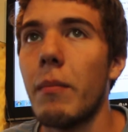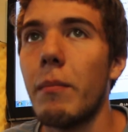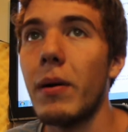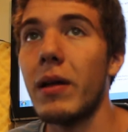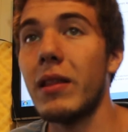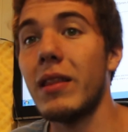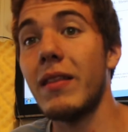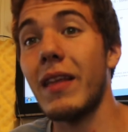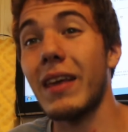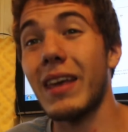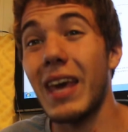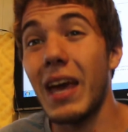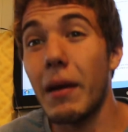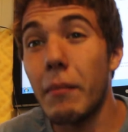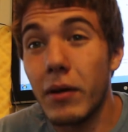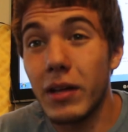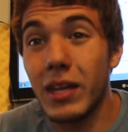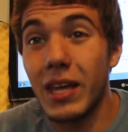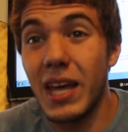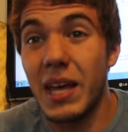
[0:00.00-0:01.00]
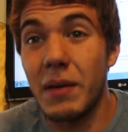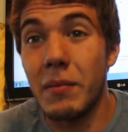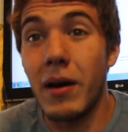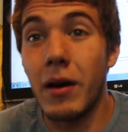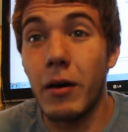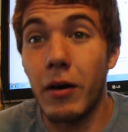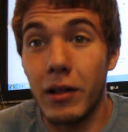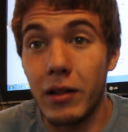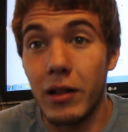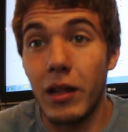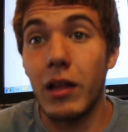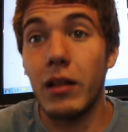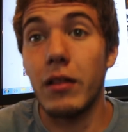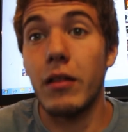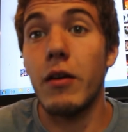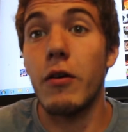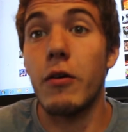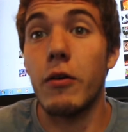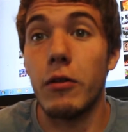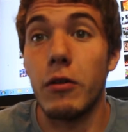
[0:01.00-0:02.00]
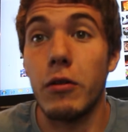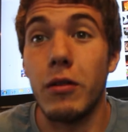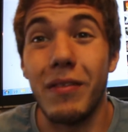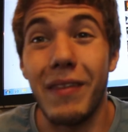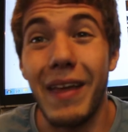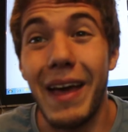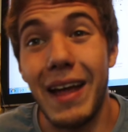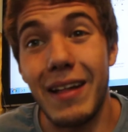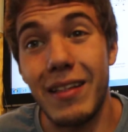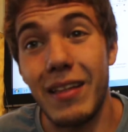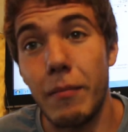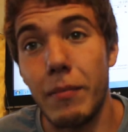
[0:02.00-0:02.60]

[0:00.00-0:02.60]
But the camera came out a lot earlier than that.